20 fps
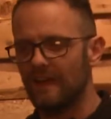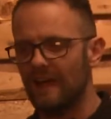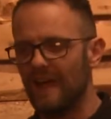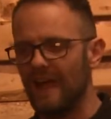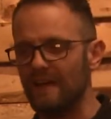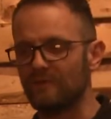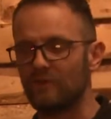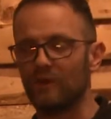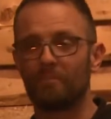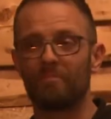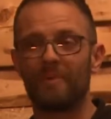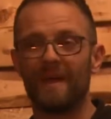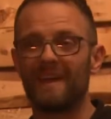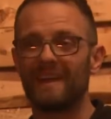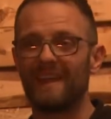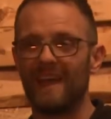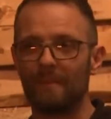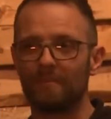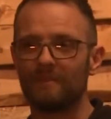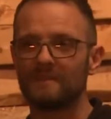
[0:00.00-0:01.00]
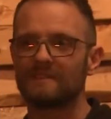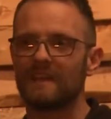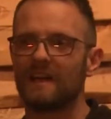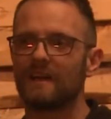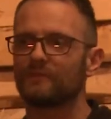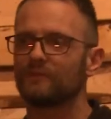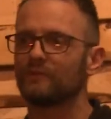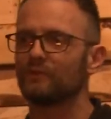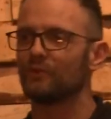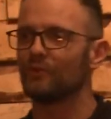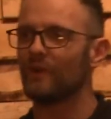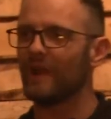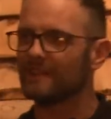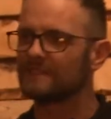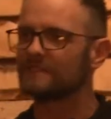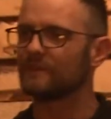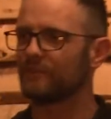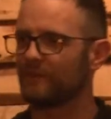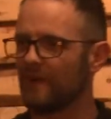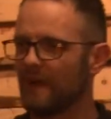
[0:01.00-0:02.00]
I've got bad habits I have to
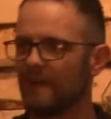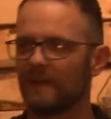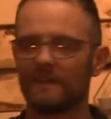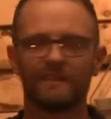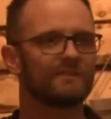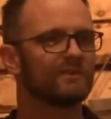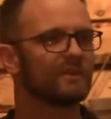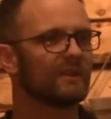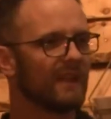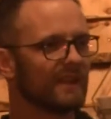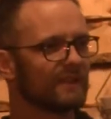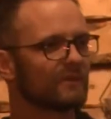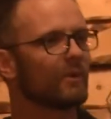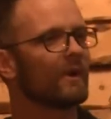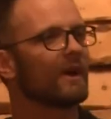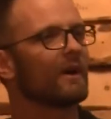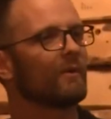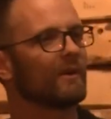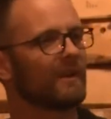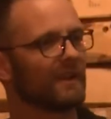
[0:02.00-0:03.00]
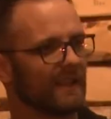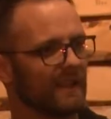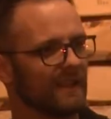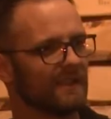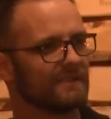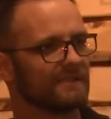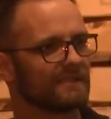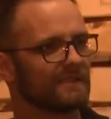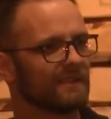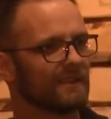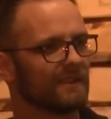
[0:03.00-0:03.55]
rectify to get to where I want to get.